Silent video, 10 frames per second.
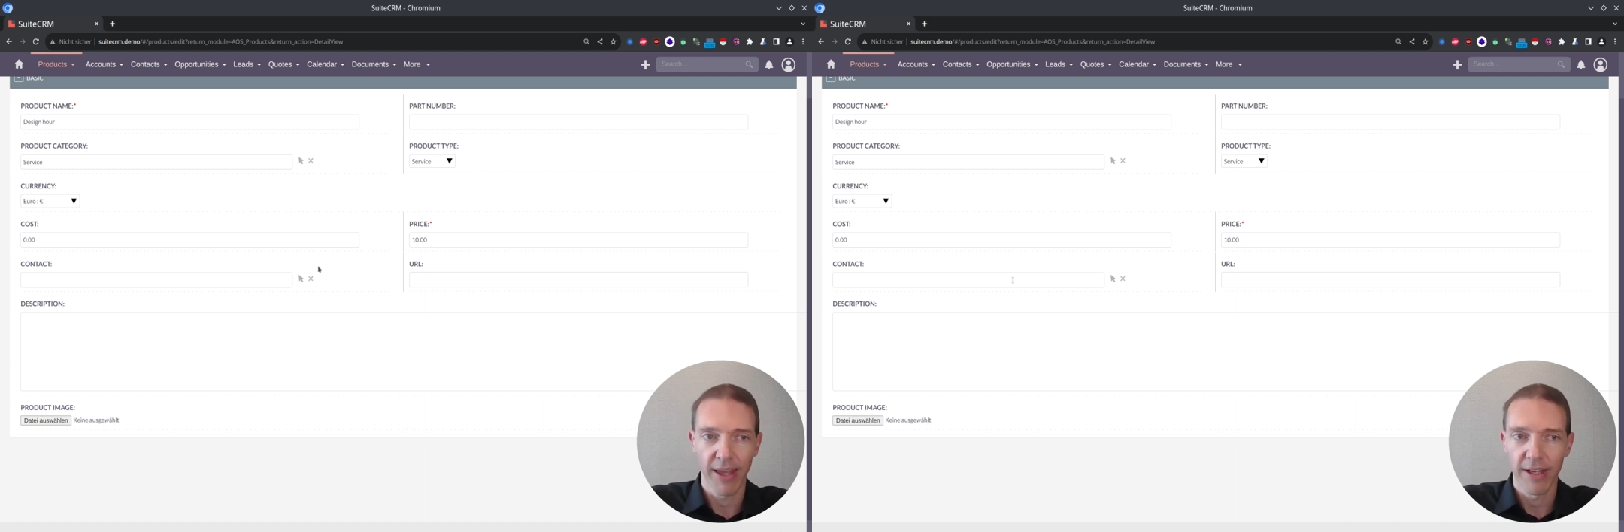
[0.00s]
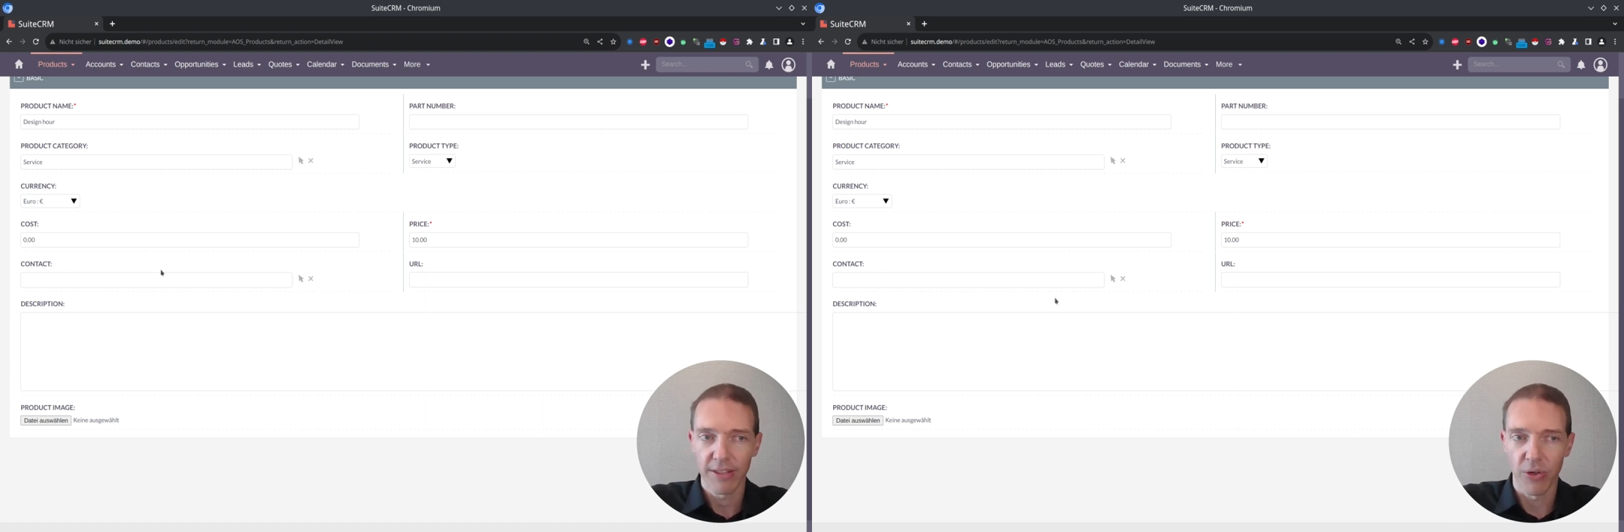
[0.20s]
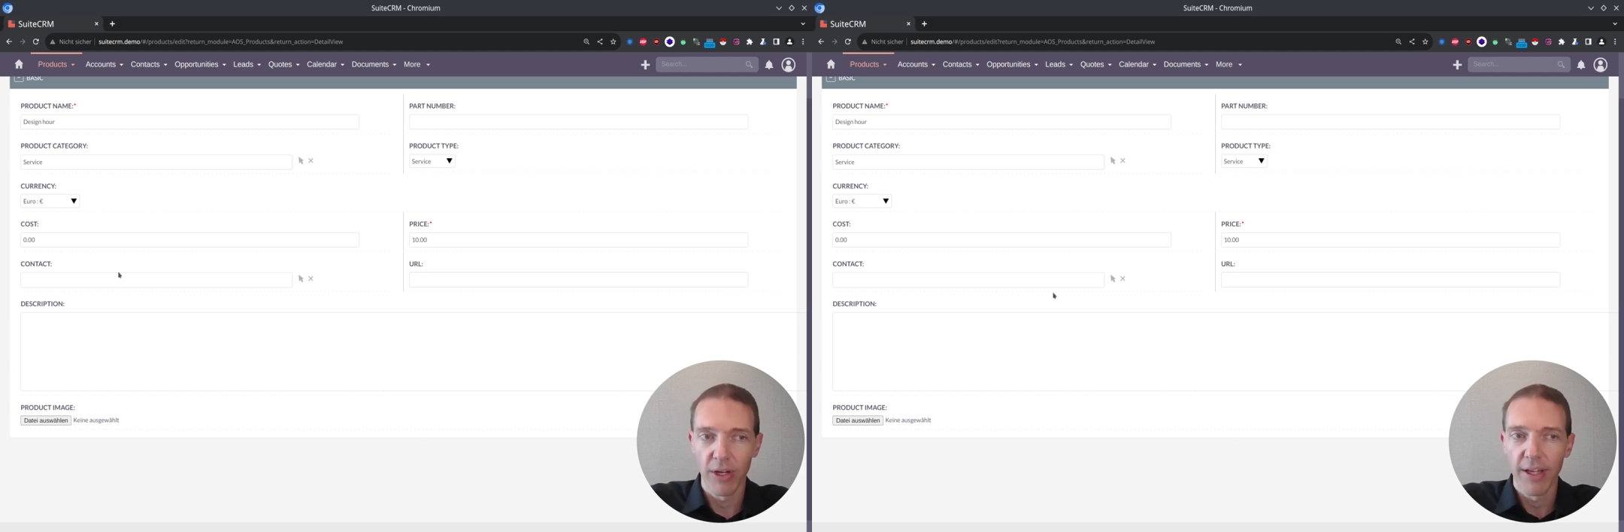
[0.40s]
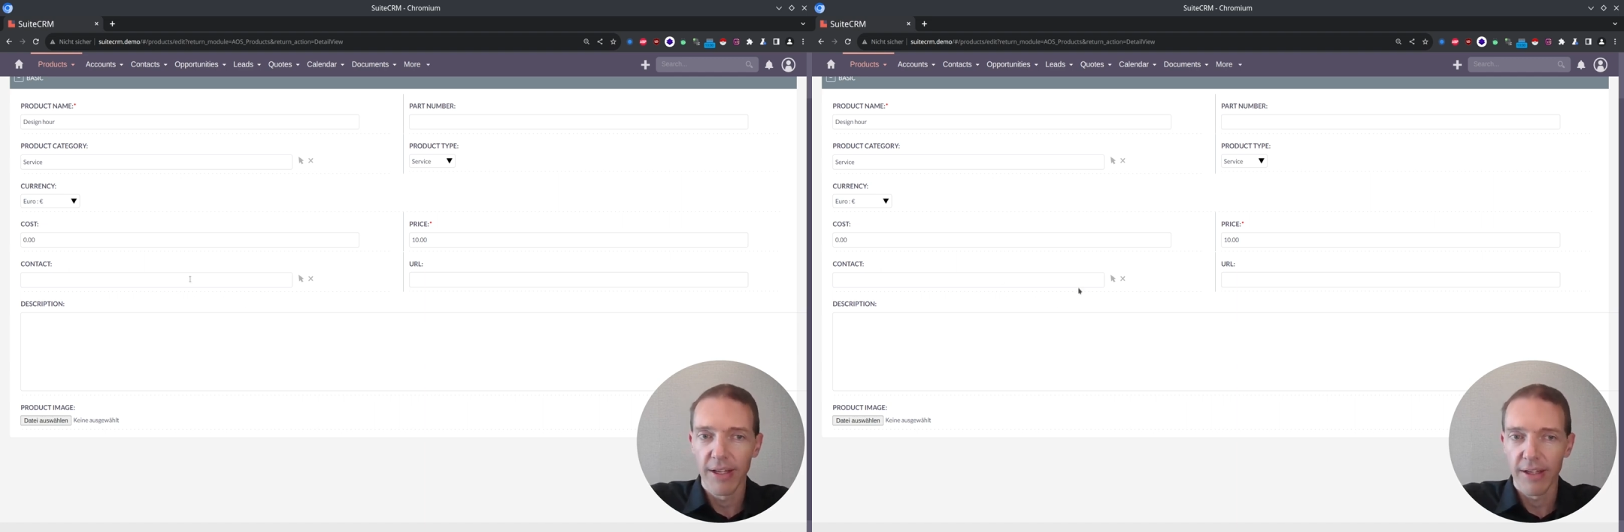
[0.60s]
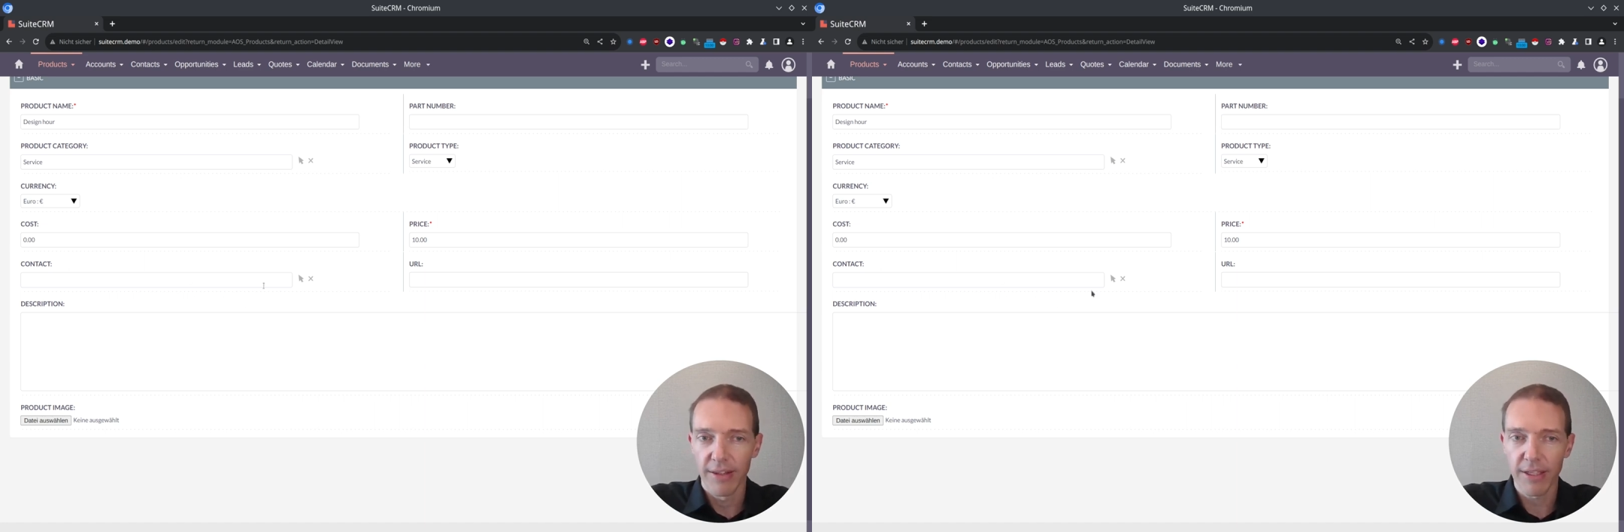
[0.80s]
So
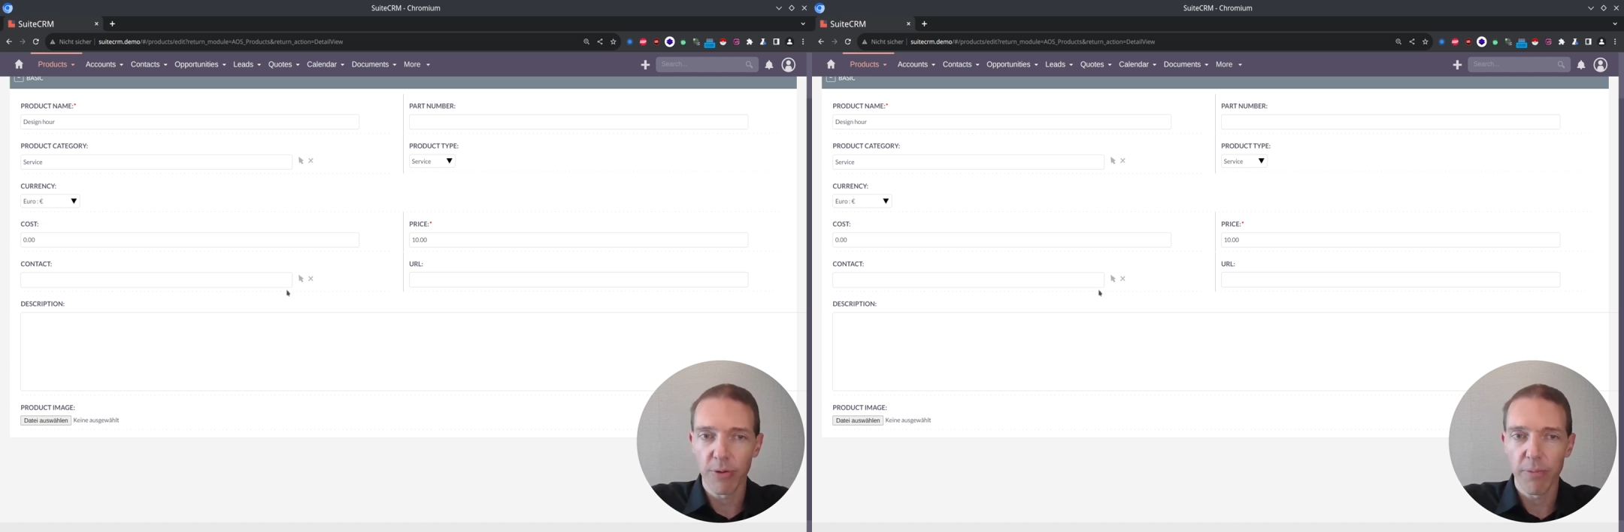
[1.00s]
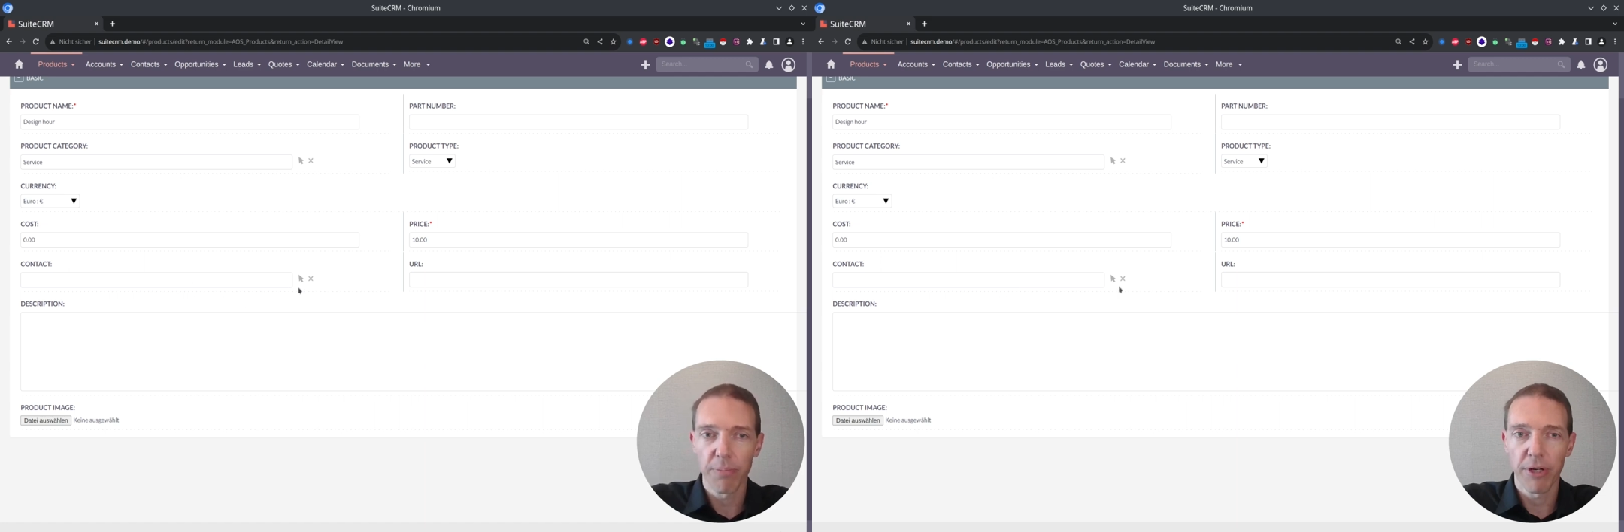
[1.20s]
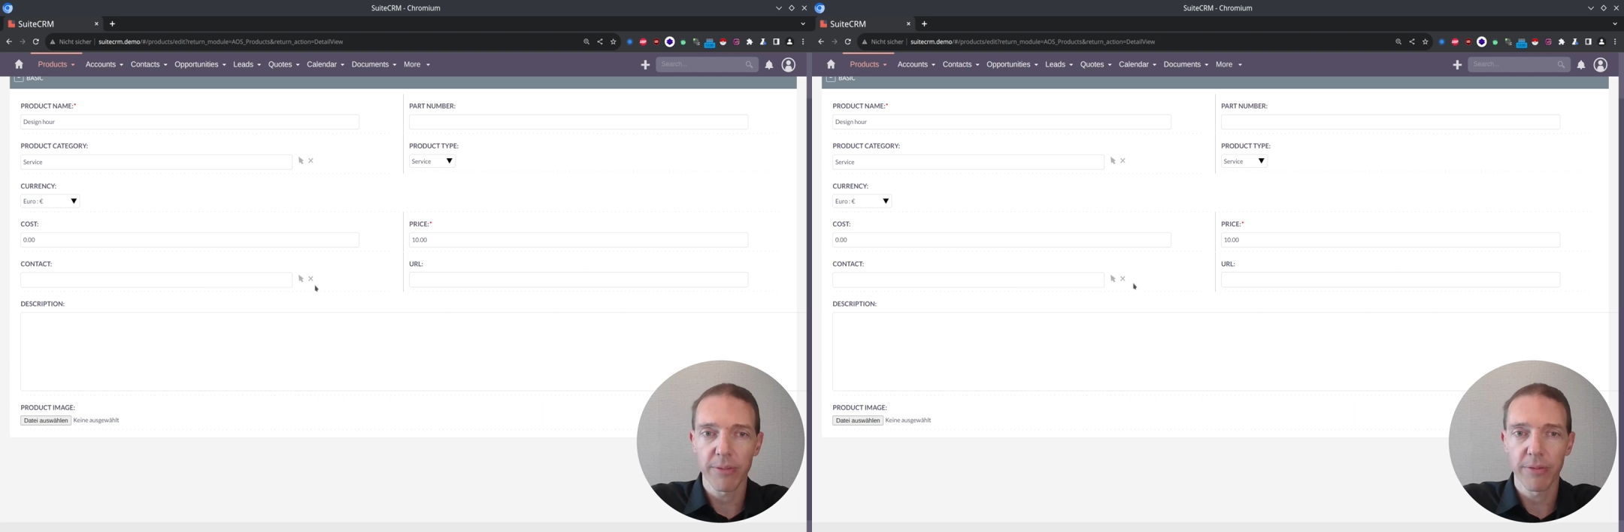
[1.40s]
this would be possible.